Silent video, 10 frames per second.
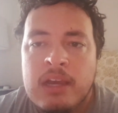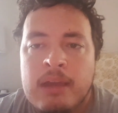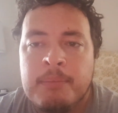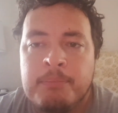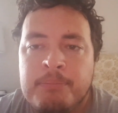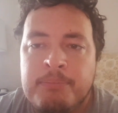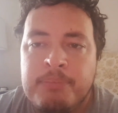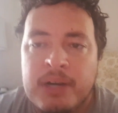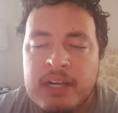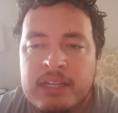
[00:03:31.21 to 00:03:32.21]
and
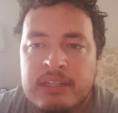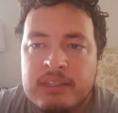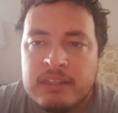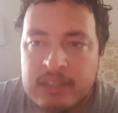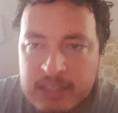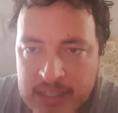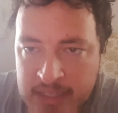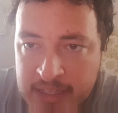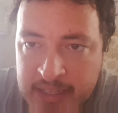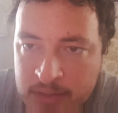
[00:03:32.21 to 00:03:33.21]
but
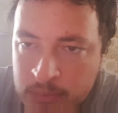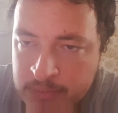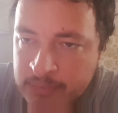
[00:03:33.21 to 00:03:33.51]
it